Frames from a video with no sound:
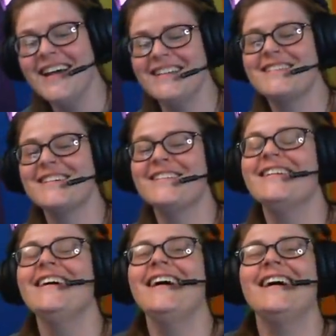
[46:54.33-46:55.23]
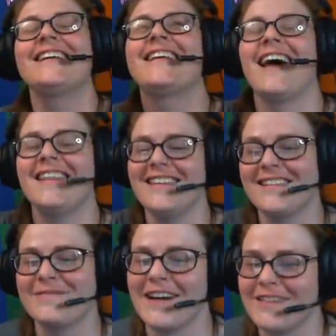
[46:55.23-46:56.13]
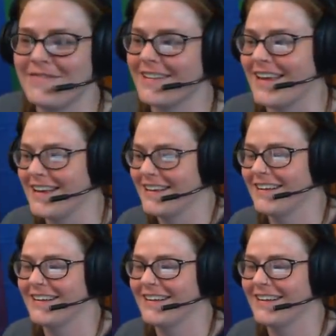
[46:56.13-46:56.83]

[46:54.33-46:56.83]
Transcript: So I think there might have been like...